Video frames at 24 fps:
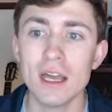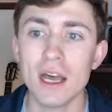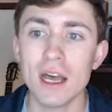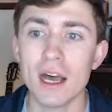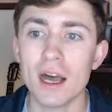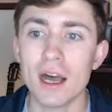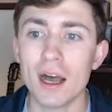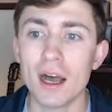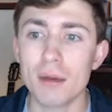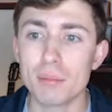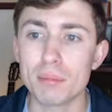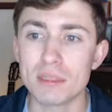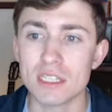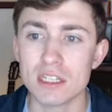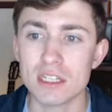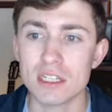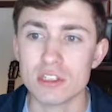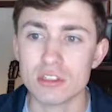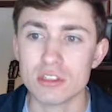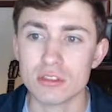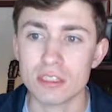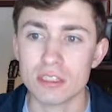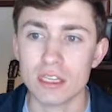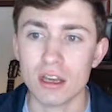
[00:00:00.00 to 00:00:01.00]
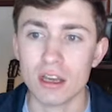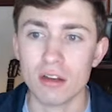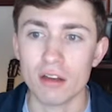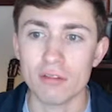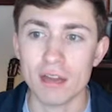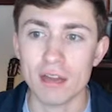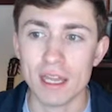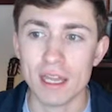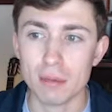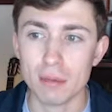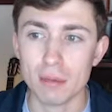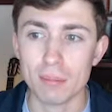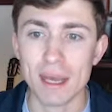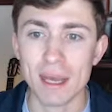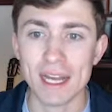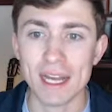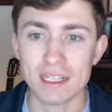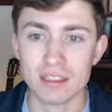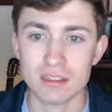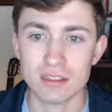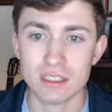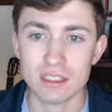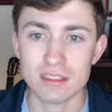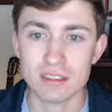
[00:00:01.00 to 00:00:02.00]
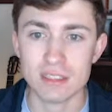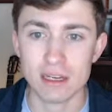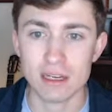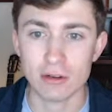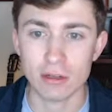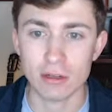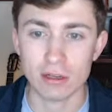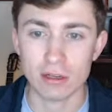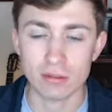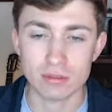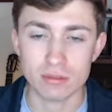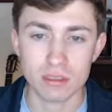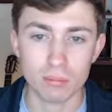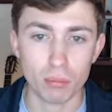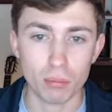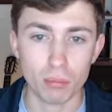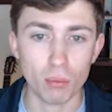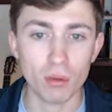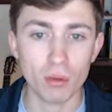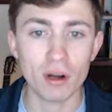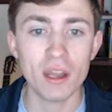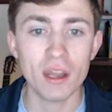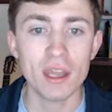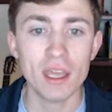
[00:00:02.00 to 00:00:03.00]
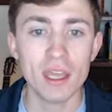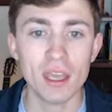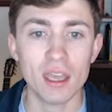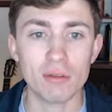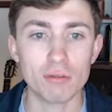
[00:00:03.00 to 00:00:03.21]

potentially of heading back to this area of support.